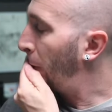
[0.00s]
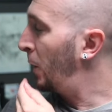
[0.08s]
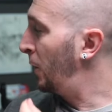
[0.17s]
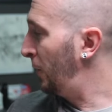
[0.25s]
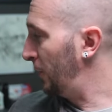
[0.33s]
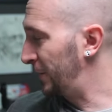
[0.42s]

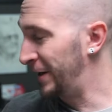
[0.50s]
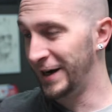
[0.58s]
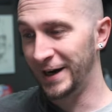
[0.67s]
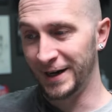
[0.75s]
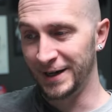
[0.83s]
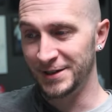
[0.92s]

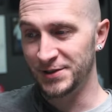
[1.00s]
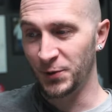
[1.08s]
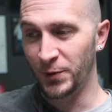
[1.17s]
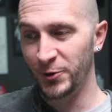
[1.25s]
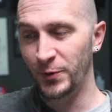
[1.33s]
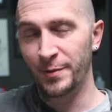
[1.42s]
Okay, so
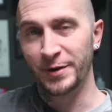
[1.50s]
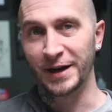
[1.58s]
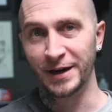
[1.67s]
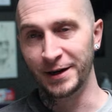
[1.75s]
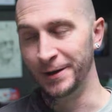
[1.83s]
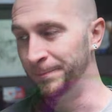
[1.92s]
where do I
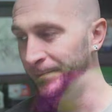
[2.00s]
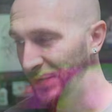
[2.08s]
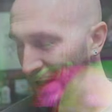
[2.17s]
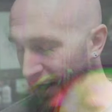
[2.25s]
begin?